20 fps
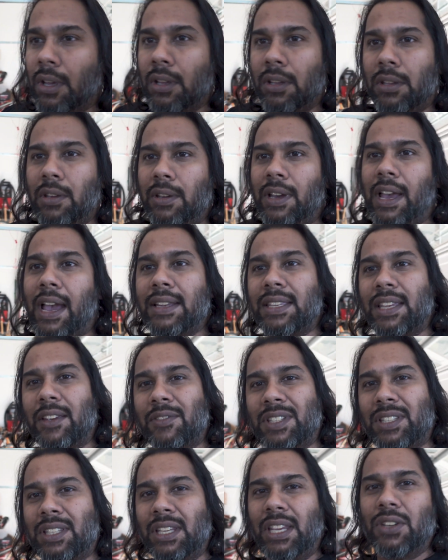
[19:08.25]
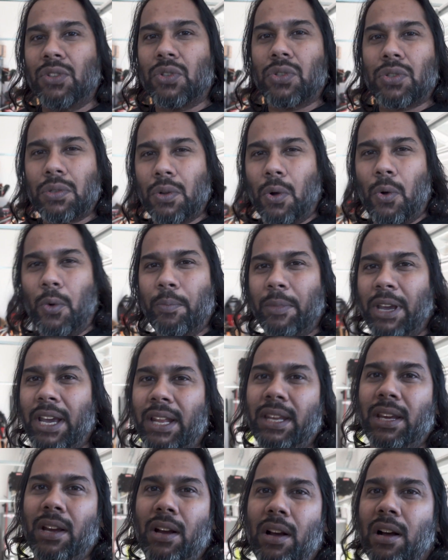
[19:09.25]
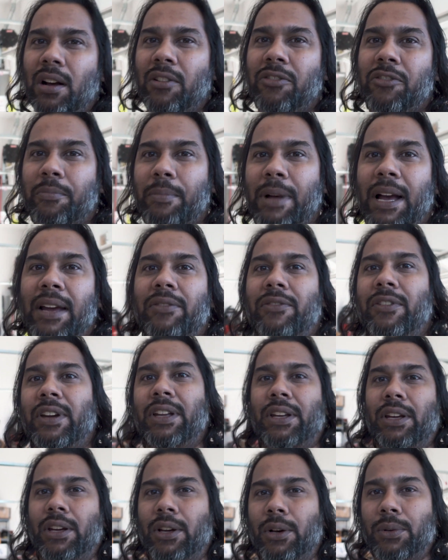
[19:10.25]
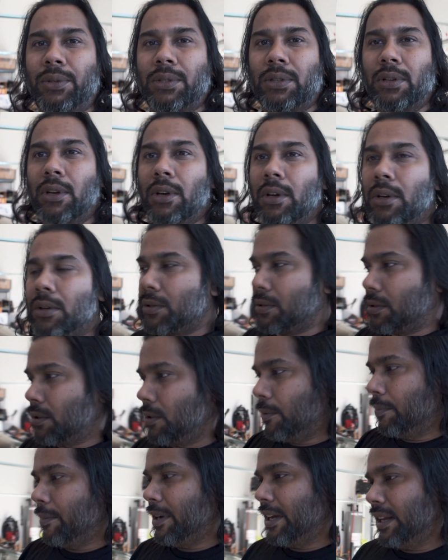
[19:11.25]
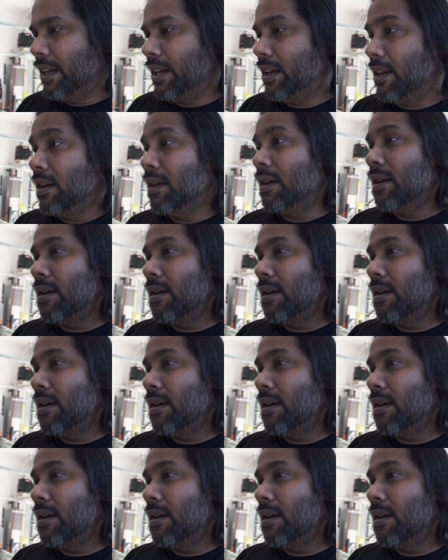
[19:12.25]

you guys have seen so many of my videos, so many